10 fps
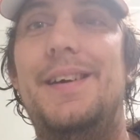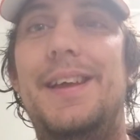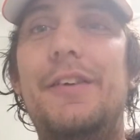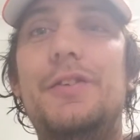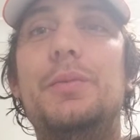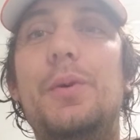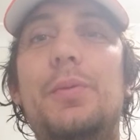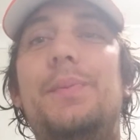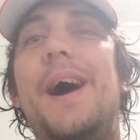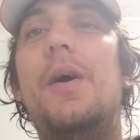Irritable
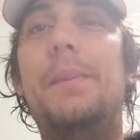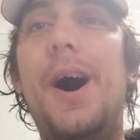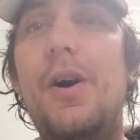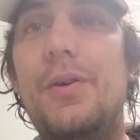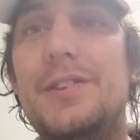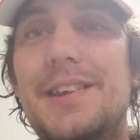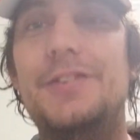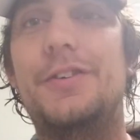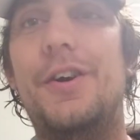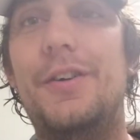Bowel
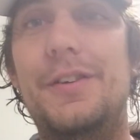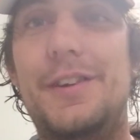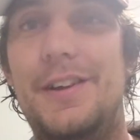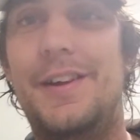Syndrome